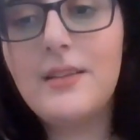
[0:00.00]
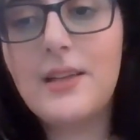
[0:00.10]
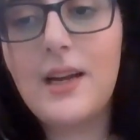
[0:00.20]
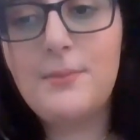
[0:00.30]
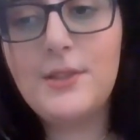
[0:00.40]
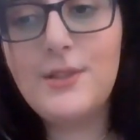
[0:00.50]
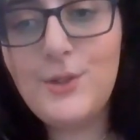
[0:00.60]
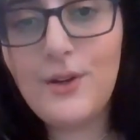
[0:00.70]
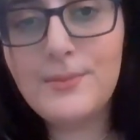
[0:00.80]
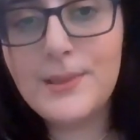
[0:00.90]
The couple,
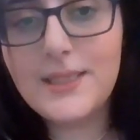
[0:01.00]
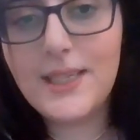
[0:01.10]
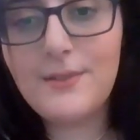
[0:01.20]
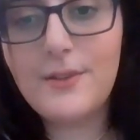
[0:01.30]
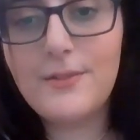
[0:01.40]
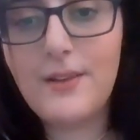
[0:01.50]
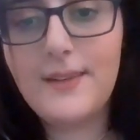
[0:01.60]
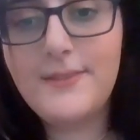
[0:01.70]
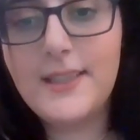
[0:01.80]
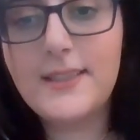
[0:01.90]
who have been dating for
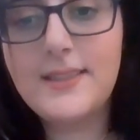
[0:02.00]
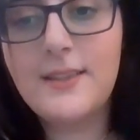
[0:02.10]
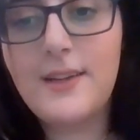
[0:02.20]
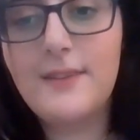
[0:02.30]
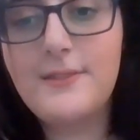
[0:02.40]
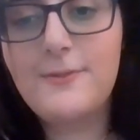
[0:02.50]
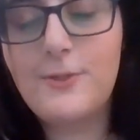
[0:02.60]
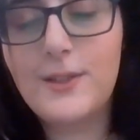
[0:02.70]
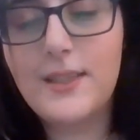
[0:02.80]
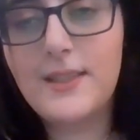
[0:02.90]
5 years, arrived in
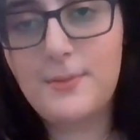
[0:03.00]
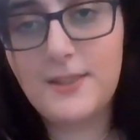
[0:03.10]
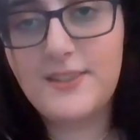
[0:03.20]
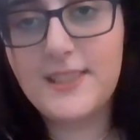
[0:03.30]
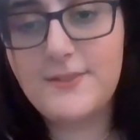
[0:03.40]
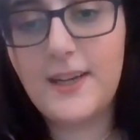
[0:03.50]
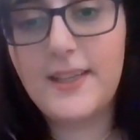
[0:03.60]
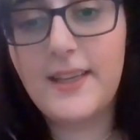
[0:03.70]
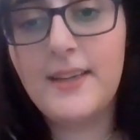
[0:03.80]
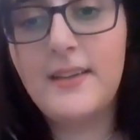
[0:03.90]
Florida the previous
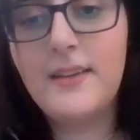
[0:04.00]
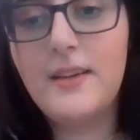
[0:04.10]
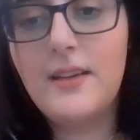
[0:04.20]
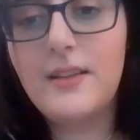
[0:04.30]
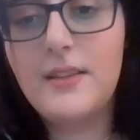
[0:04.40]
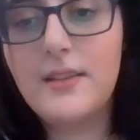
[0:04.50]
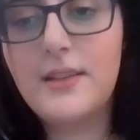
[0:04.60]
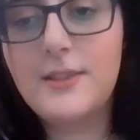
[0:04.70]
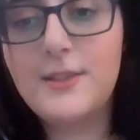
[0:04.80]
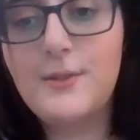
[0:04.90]
Friday.
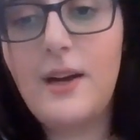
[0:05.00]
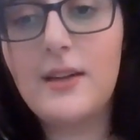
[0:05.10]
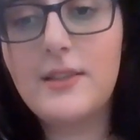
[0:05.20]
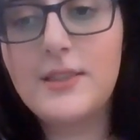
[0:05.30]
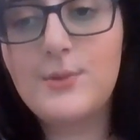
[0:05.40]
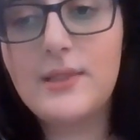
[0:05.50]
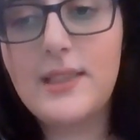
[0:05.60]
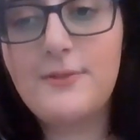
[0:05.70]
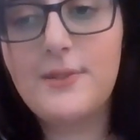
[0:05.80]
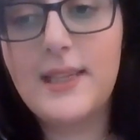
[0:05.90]
Their two daughters were
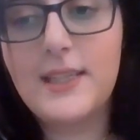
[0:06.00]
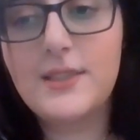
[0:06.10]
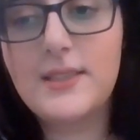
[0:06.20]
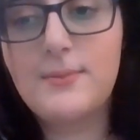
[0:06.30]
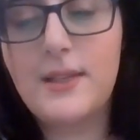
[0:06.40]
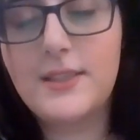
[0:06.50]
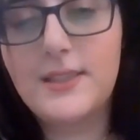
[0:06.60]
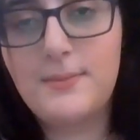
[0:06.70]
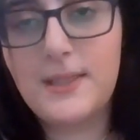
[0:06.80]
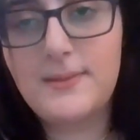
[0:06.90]
left with Angela's mother
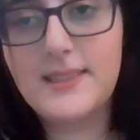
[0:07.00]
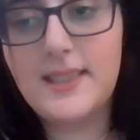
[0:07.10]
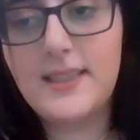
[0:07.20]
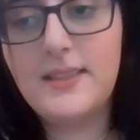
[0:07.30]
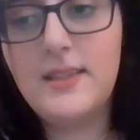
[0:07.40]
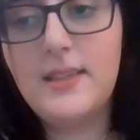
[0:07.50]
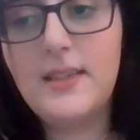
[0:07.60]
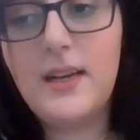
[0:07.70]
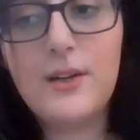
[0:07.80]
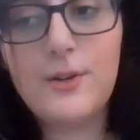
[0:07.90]
to babysit.
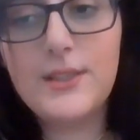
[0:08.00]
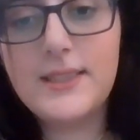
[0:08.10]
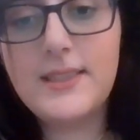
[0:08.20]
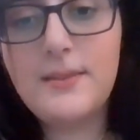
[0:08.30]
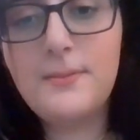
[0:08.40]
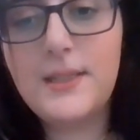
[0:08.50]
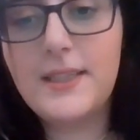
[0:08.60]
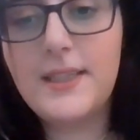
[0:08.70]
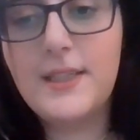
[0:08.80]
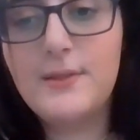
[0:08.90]
According to
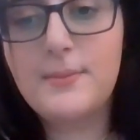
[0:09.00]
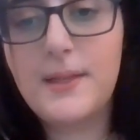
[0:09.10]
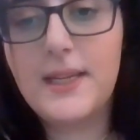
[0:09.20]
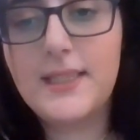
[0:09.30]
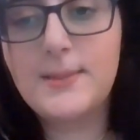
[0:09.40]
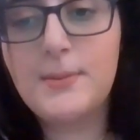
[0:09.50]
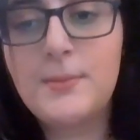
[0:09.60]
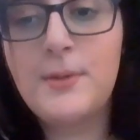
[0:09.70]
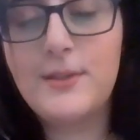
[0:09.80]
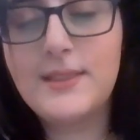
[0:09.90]
Amir, he was planning
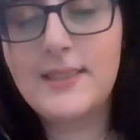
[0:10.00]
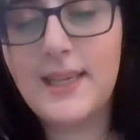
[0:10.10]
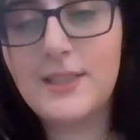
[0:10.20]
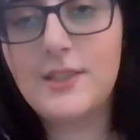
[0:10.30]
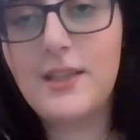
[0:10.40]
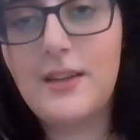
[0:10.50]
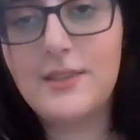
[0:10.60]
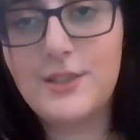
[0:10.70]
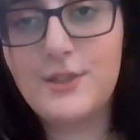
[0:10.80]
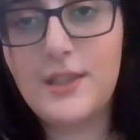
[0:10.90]
propose to Angela
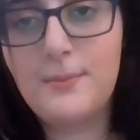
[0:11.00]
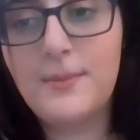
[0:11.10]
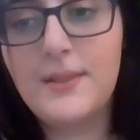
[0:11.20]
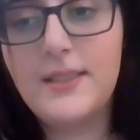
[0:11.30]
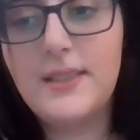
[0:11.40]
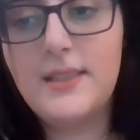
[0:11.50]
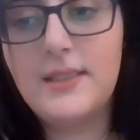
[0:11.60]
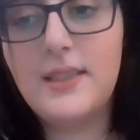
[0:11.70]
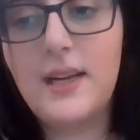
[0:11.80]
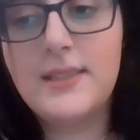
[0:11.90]
on the trip.
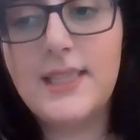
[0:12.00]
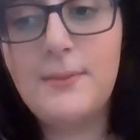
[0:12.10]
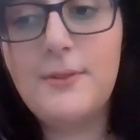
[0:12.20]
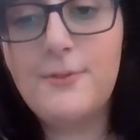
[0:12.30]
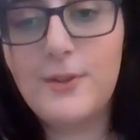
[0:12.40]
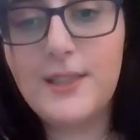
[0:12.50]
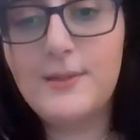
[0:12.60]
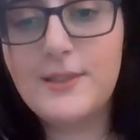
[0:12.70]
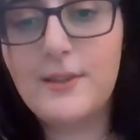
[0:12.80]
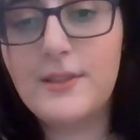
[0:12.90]
A day before he
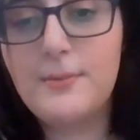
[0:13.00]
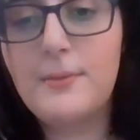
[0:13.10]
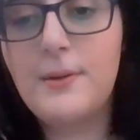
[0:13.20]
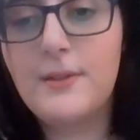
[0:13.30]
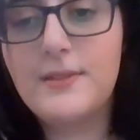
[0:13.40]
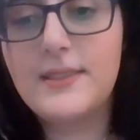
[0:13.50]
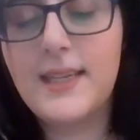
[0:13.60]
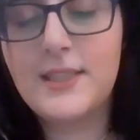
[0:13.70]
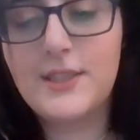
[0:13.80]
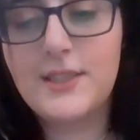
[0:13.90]
was going to propose,
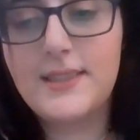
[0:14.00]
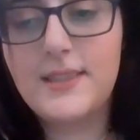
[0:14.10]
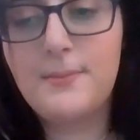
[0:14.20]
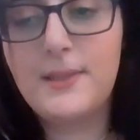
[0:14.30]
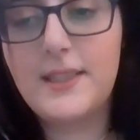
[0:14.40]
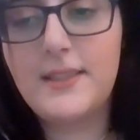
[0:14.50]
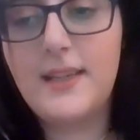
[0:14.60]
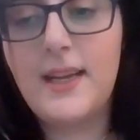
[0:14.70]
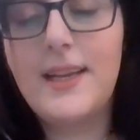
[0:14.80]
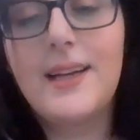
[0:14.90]
Angela disappeared
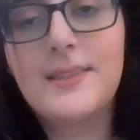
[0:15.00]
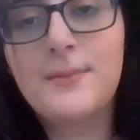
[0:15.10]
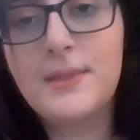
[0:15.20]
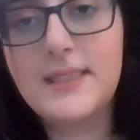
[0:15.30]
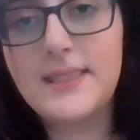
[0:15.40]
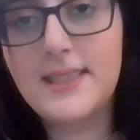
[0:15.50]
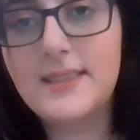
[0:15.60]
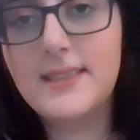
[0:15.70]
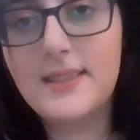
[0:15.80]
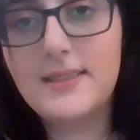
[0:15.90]
and hasn't been
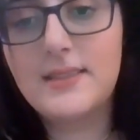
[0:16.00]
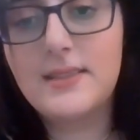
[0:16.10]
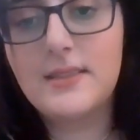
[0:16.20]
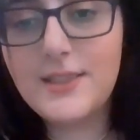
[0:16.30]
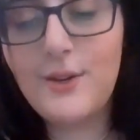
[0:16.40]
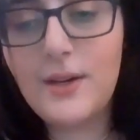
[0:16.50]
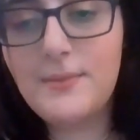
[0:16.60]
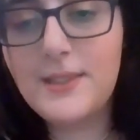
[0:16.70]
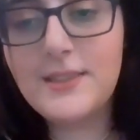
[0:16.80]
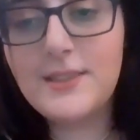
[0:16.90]
seen since. So
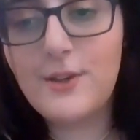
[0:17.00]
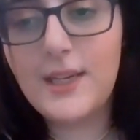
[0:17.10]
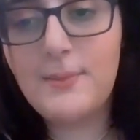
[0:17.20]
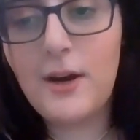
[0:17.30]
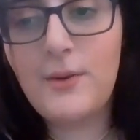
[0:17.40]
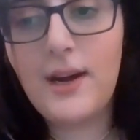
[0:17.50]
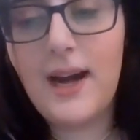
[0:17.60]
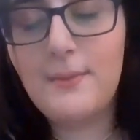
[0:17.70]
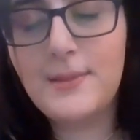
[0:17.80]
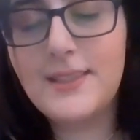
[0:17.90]
Amir's story about what
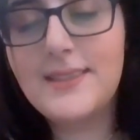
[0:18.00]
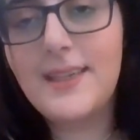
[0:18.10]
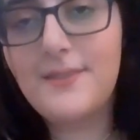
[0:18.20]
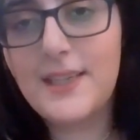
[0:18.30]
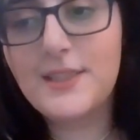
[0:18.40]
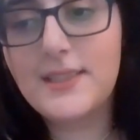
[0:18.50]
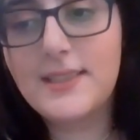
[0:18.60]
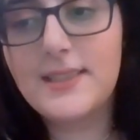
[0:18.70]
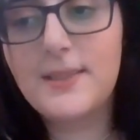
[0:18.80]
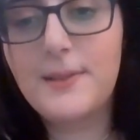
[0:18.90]
happened the day of Angela's
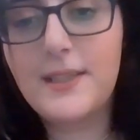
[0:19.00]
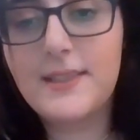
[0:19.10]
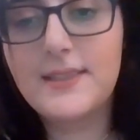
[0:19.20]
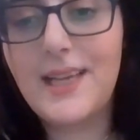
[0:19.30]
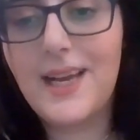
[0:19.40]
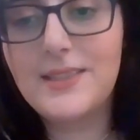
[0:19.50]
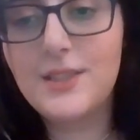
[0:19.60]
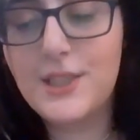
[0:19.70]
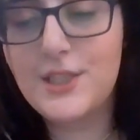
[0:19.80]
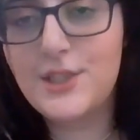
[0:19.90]
disappearance has
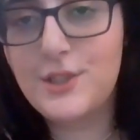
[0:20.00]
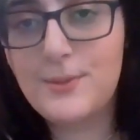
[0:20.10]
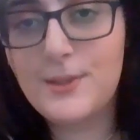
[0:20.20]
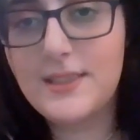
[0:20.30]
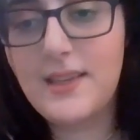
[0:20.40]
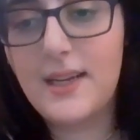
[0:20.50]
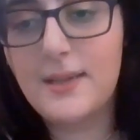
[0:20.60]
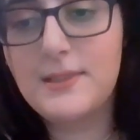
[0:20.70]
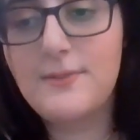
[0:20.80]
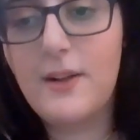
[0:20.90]
changed numerous
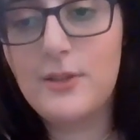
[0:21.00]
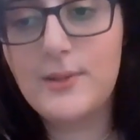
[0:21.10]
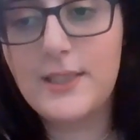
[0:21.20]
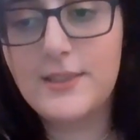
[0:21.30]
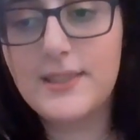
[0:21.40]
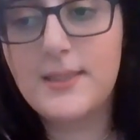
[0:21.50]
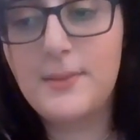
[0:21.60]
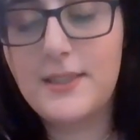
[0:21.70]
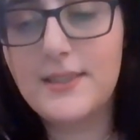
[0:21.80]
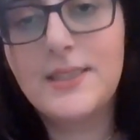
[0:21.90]
times following her
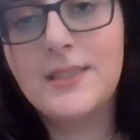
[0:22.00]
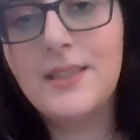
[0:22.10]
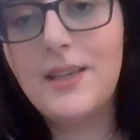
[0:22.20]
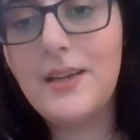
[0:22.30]
disappearance.